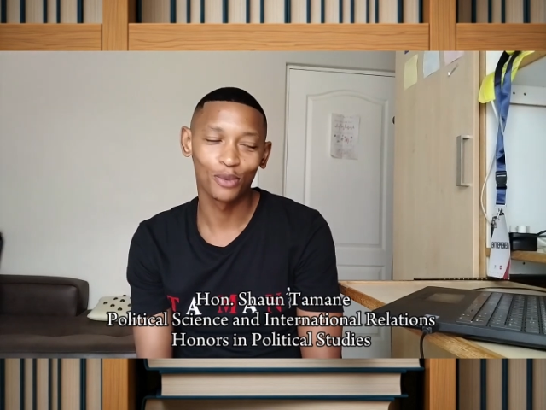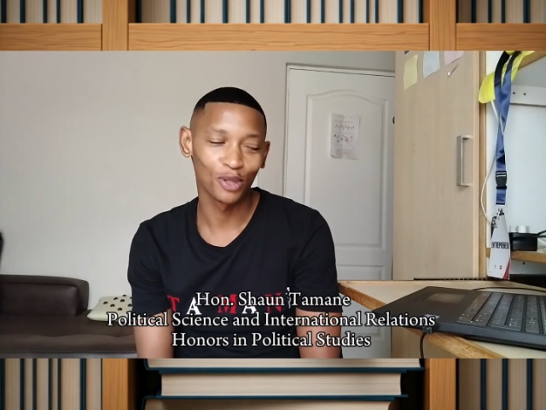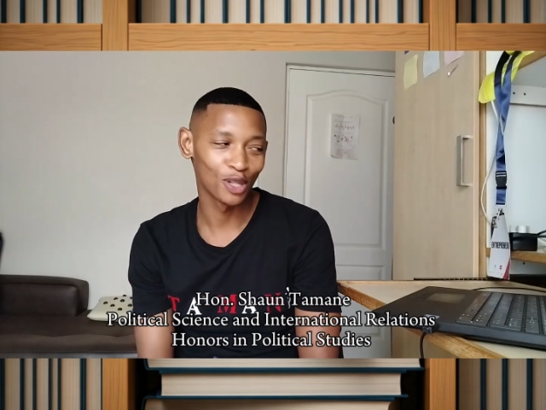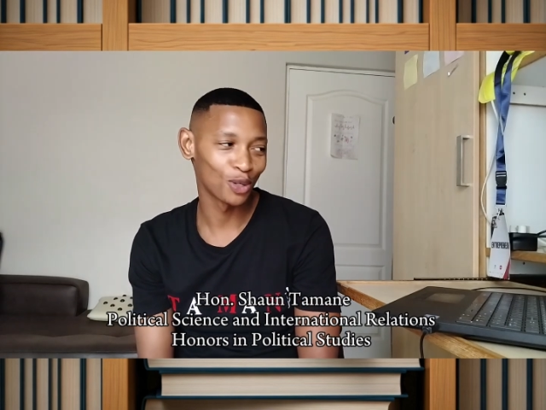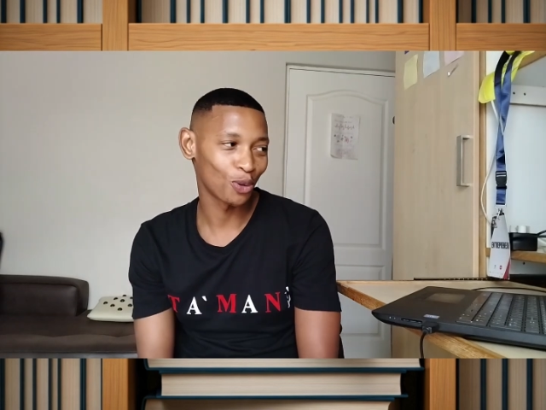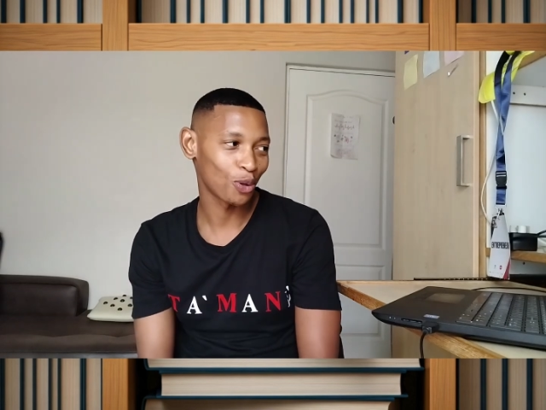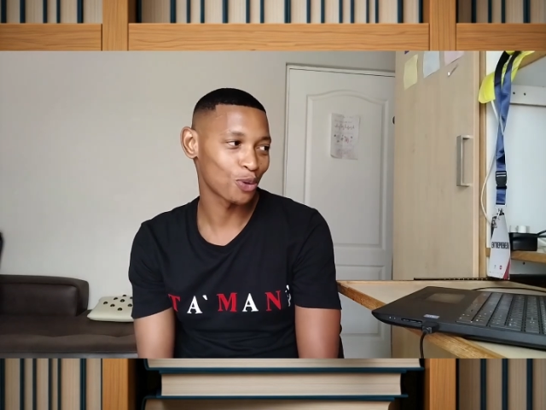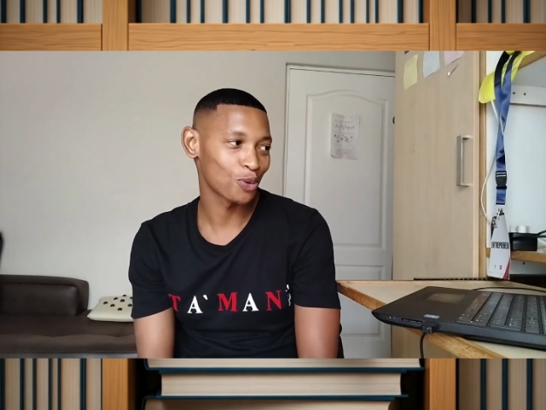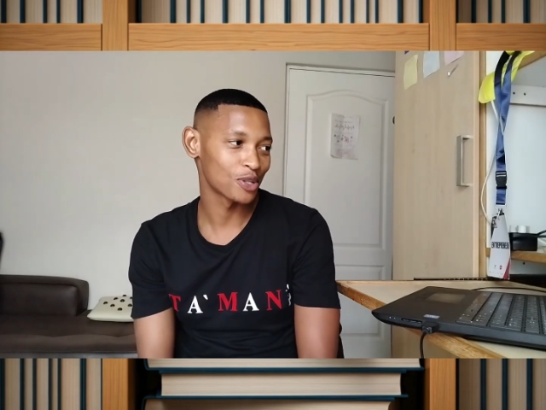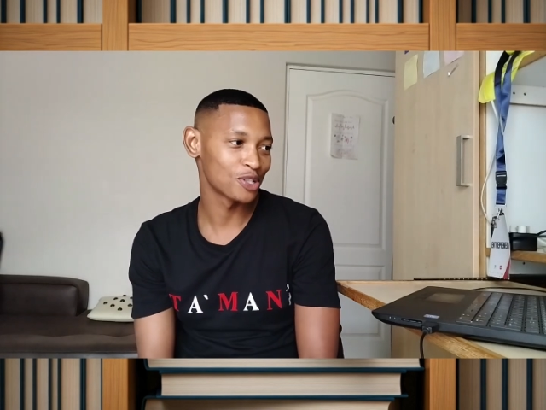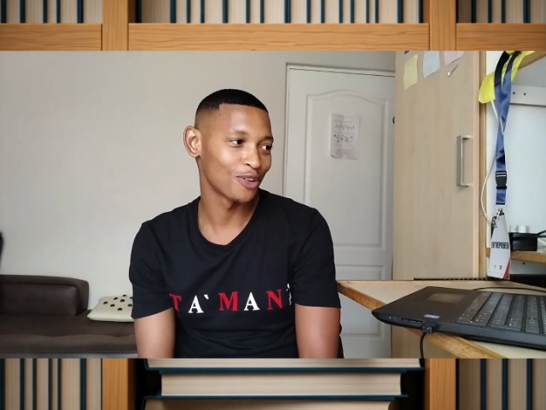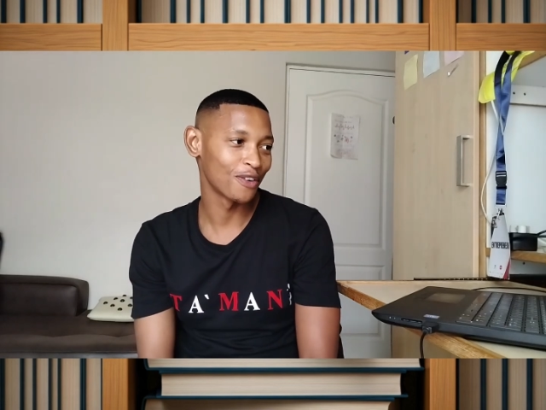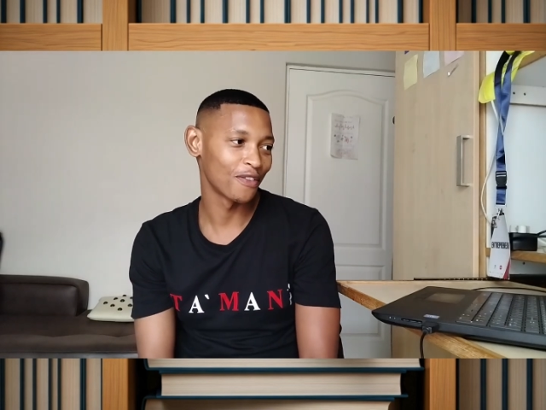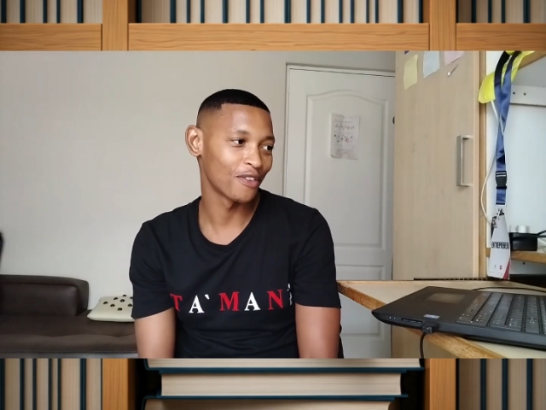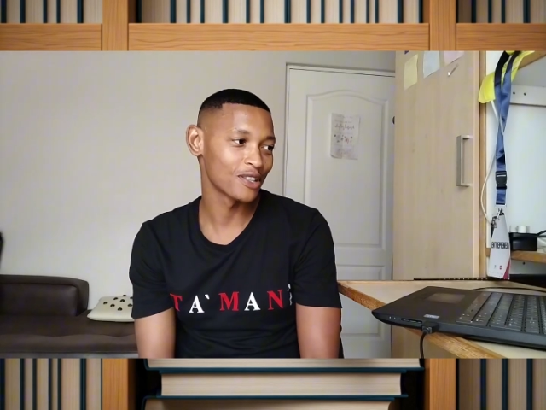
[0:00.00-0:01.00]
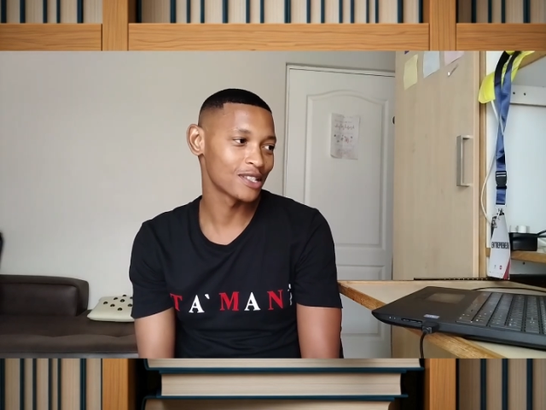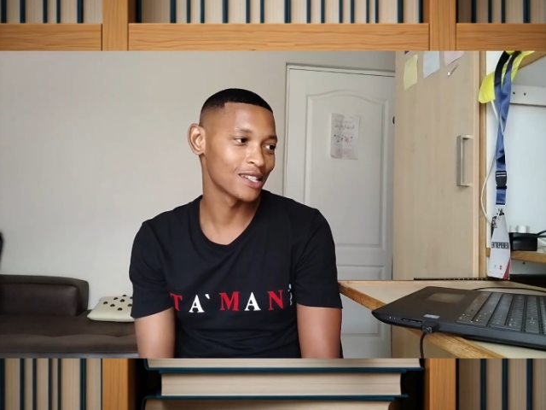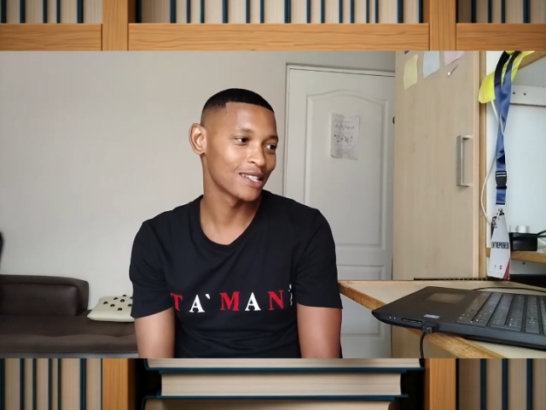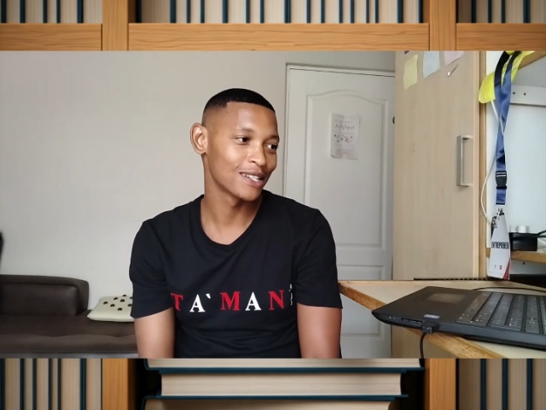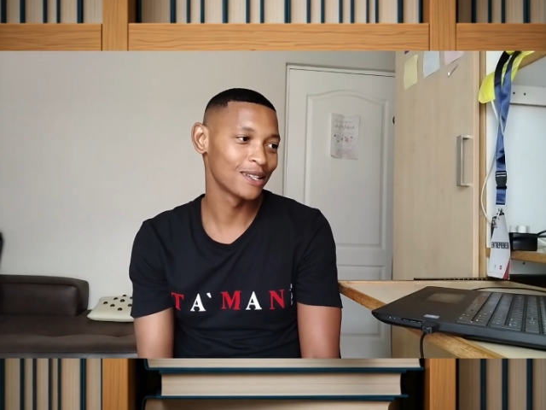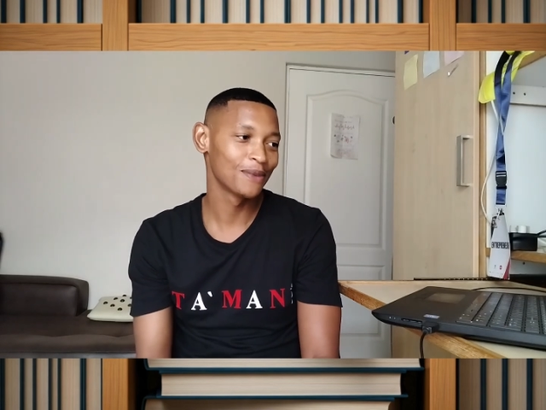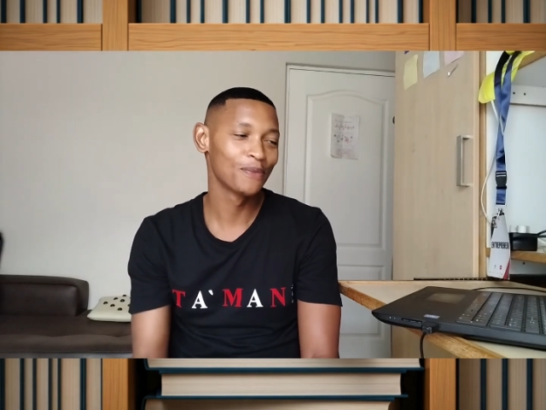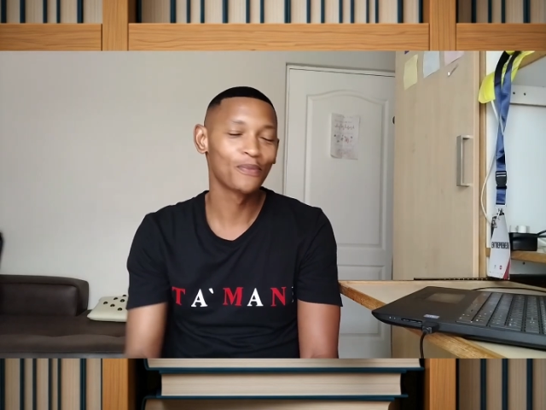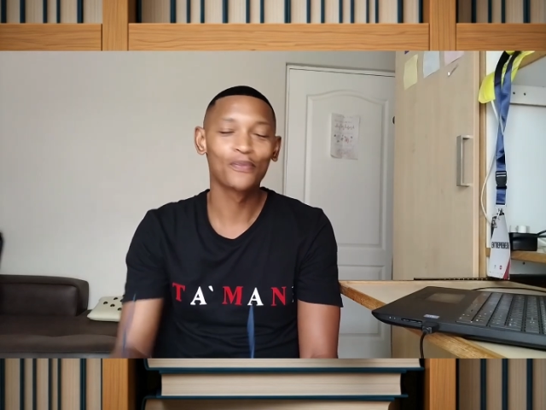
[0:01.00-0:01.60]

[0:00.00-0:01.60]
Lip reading: with the Northwest University.